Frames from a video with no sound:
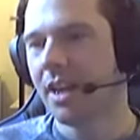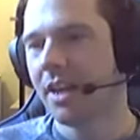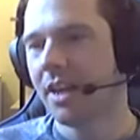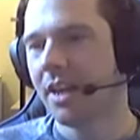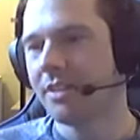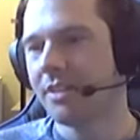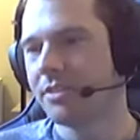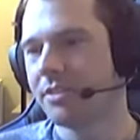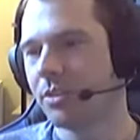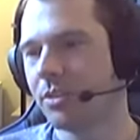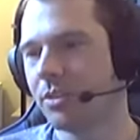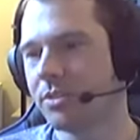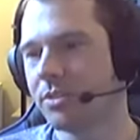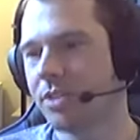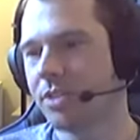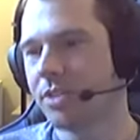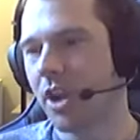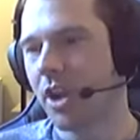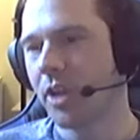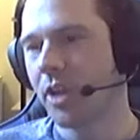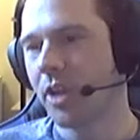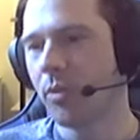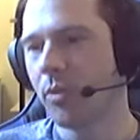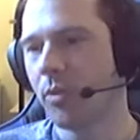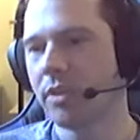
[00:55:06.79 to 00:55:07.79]
So
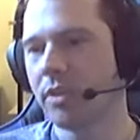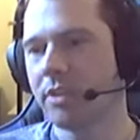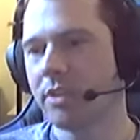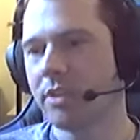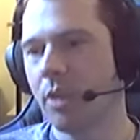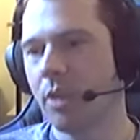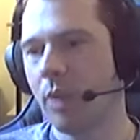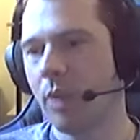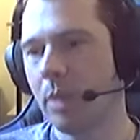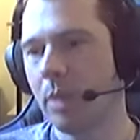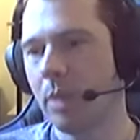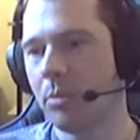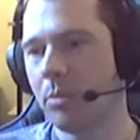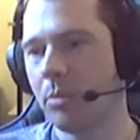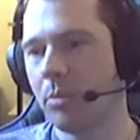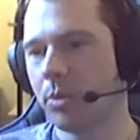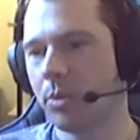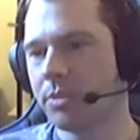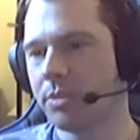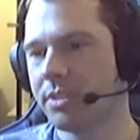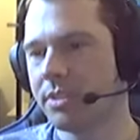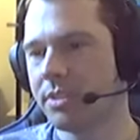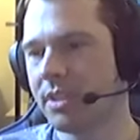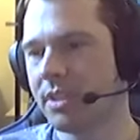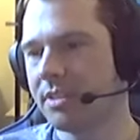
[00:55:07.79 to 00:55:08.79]
starting with Rainbow
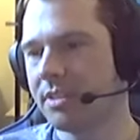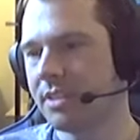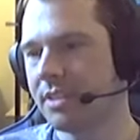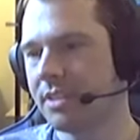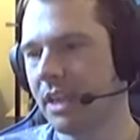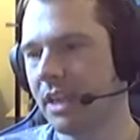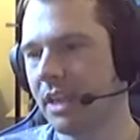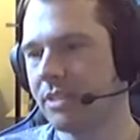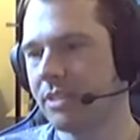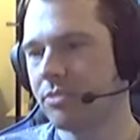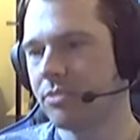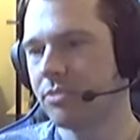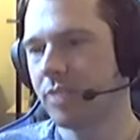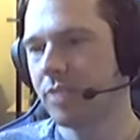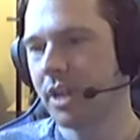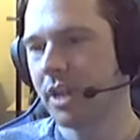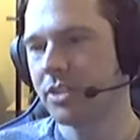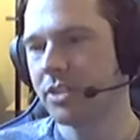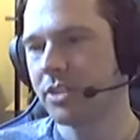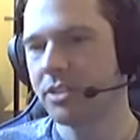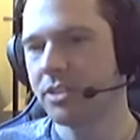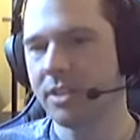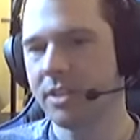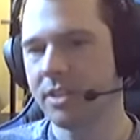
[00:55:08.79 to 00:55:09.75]
Six Extraction,